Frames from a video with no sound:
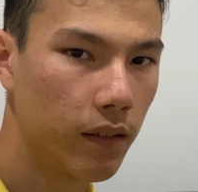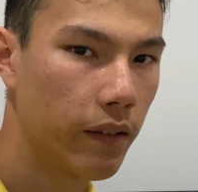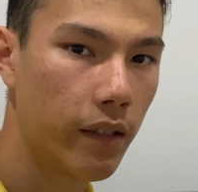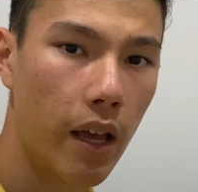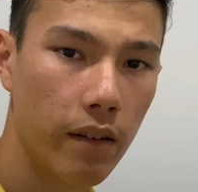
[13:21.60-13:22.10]

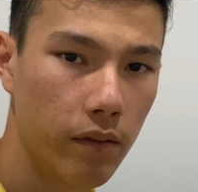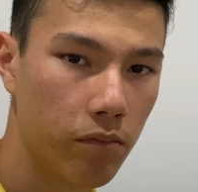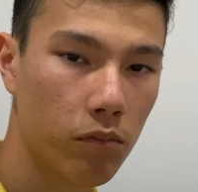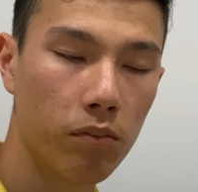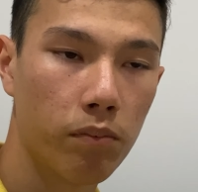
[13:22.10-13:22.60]
then
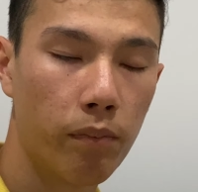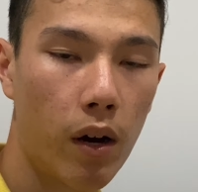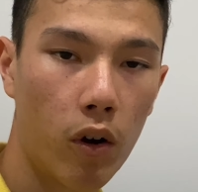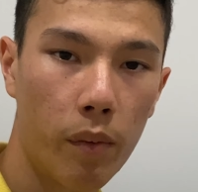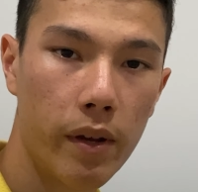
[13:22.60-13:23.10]
by
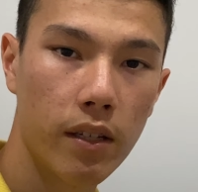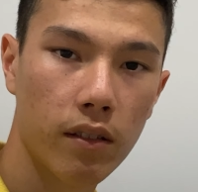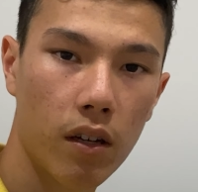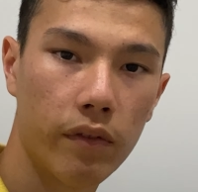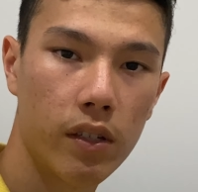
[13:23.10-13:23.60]
all means go
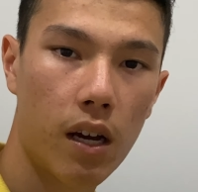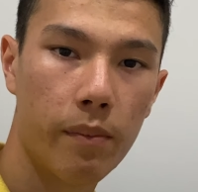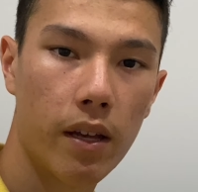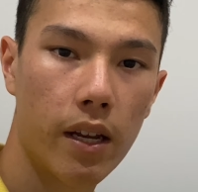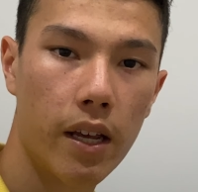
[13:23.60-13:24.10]
for the iPad
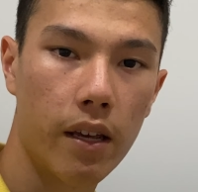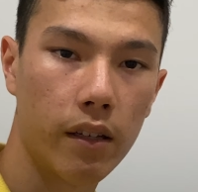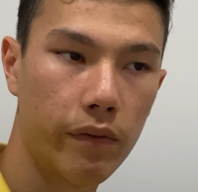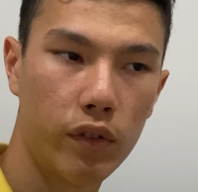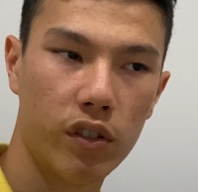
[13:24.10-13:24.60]
Air. If
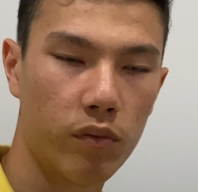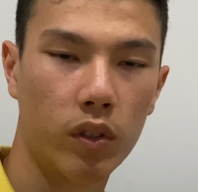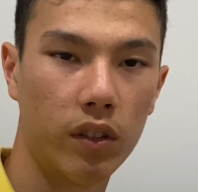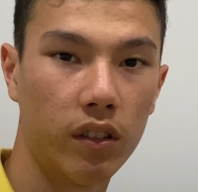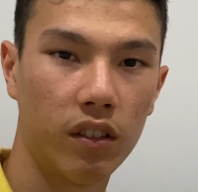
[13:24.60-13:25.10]
you just want
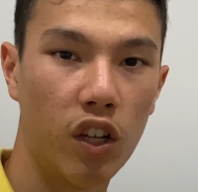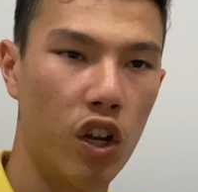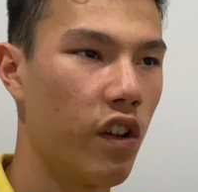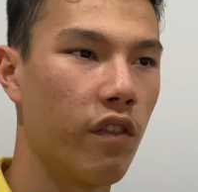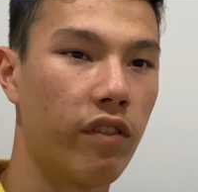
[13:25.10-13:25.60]
to
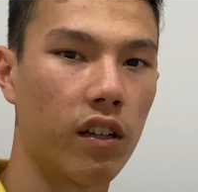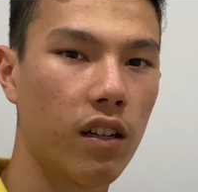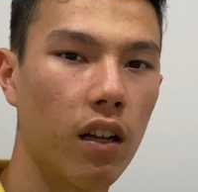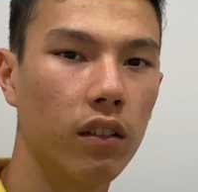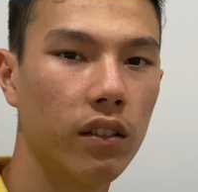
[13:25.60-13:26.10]
fun
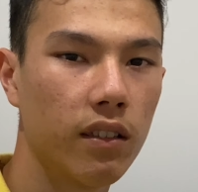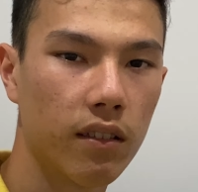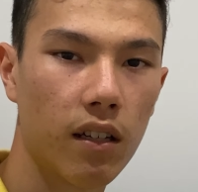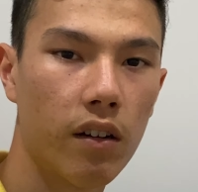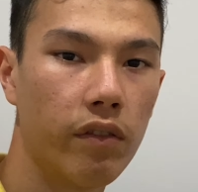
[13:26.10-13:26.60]
colors and
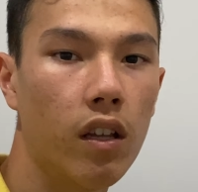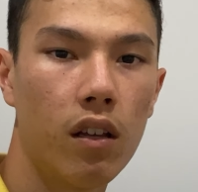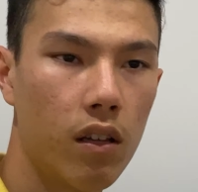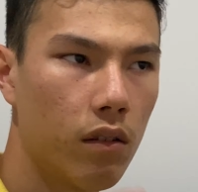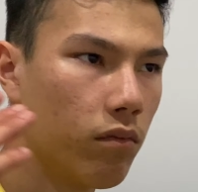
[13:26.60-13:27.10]
stuff,
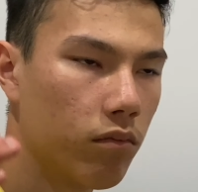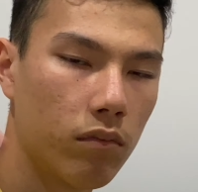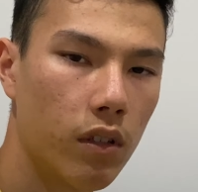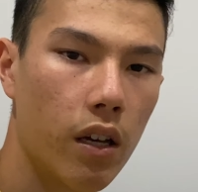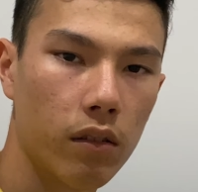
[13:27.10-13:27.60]

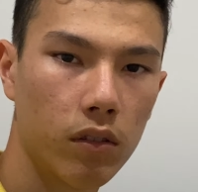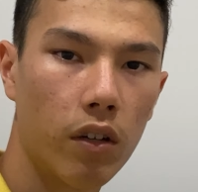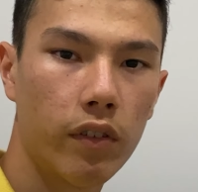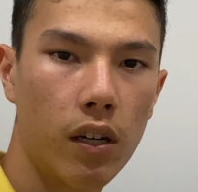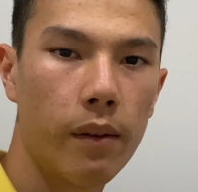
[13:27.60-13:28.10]
yeah, go for
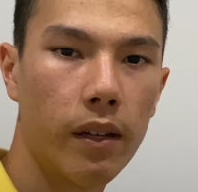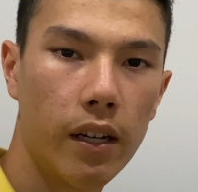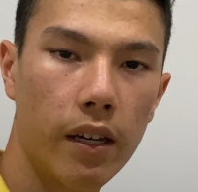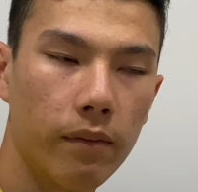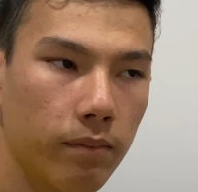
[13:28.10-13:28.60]
the iPad
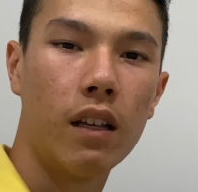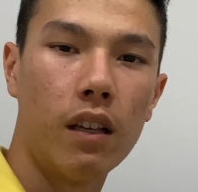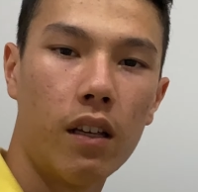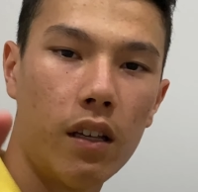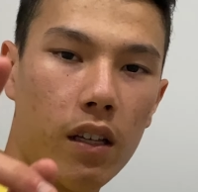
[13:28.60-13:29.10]
Air.
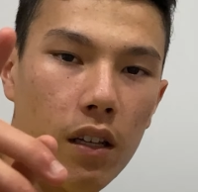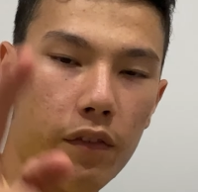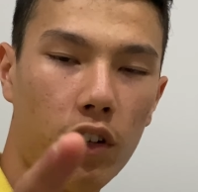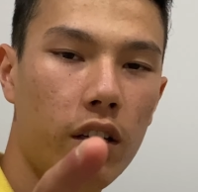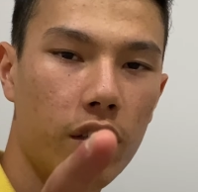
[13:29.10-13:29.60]
If you
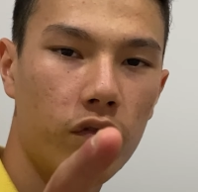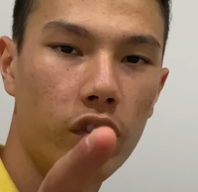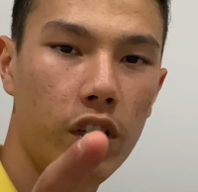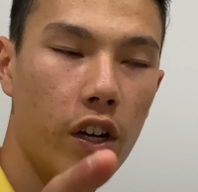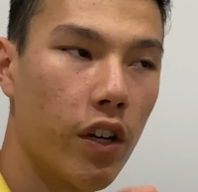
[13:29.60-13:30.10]
like this
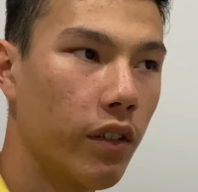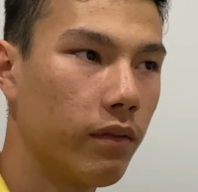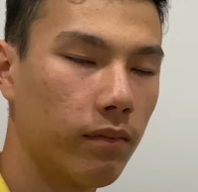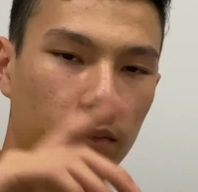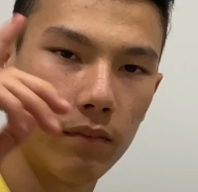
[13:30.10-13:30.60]
video,
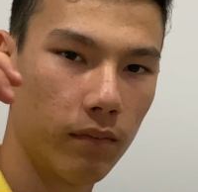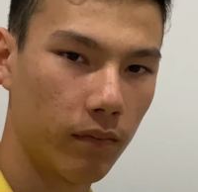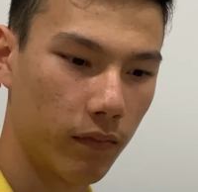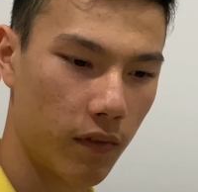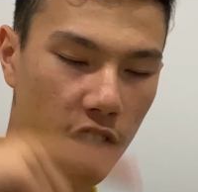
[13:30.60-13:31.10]

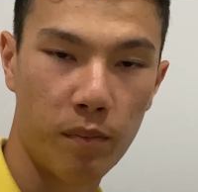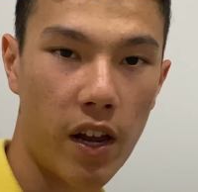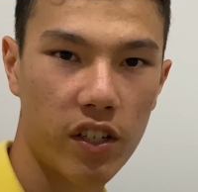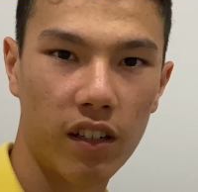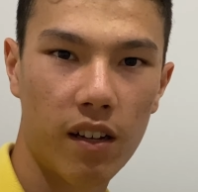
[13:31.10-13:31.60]
smash
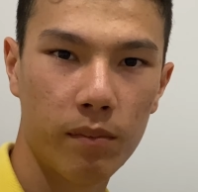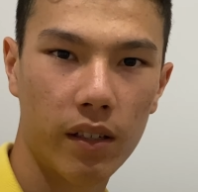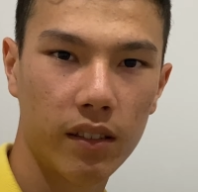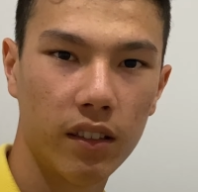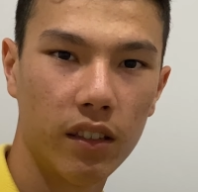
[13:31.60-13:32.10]
the like
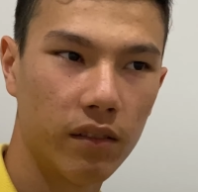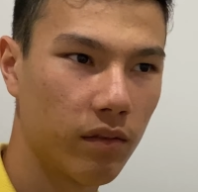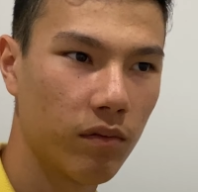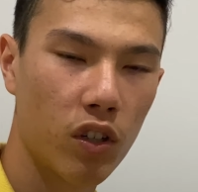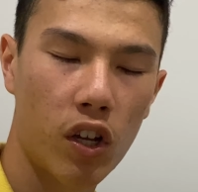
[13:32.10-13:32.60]
button,
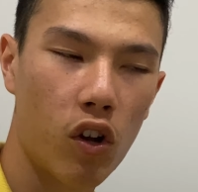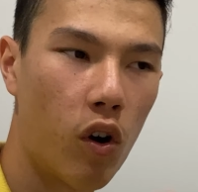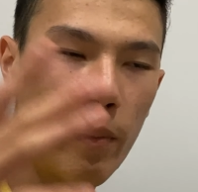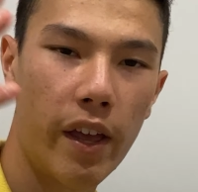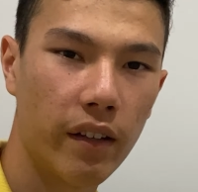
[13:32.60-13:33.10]

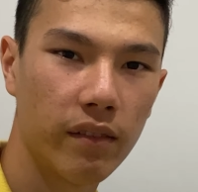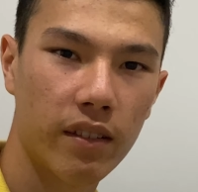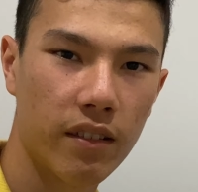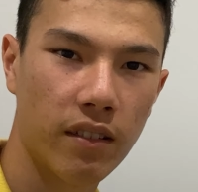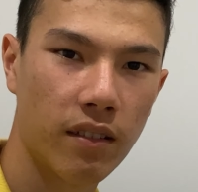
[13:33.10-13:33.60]
comment
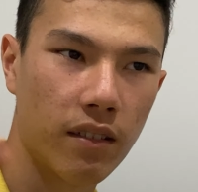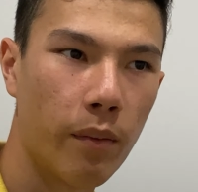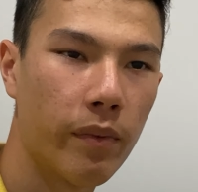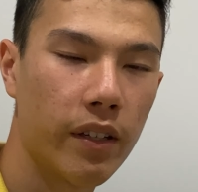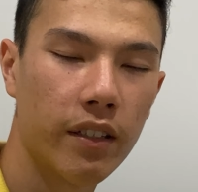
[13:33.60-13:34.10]

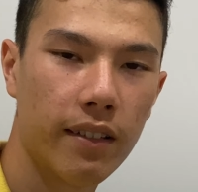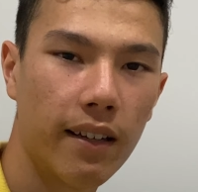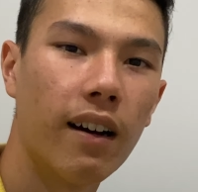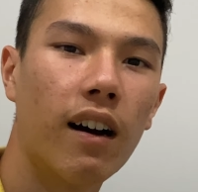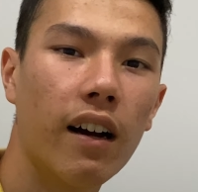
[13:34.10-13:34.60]
something, say
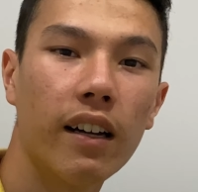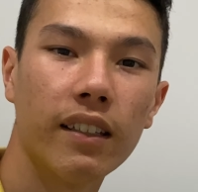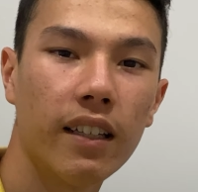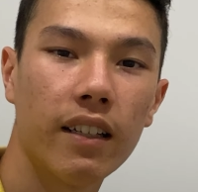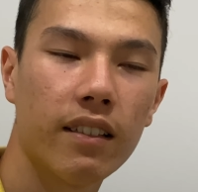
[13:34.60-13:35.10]
hi, I
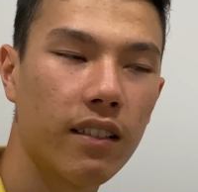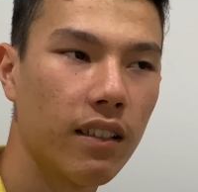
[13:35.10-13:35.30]
guess,